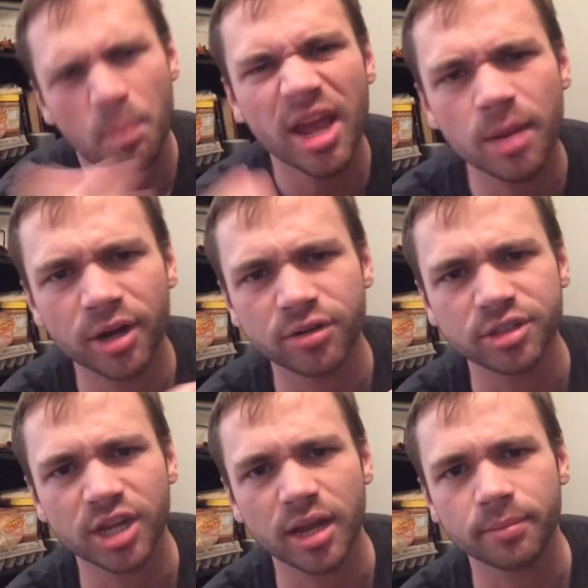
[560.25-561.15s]
My peanut butter
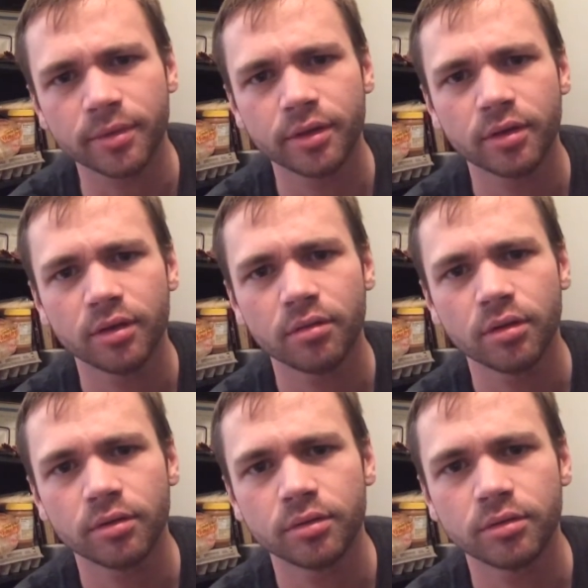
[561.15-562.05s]
and jam.
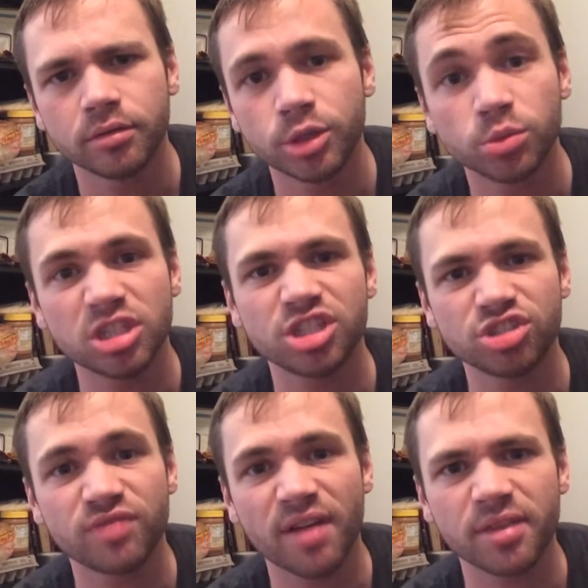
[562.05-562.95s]
You will not
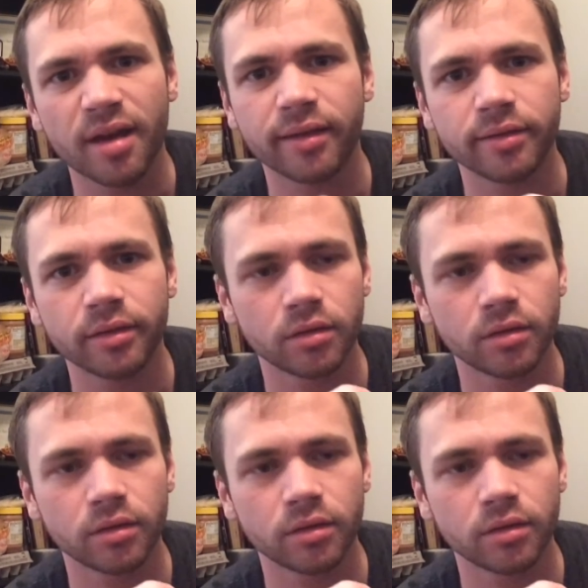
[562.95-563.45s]
survive the night.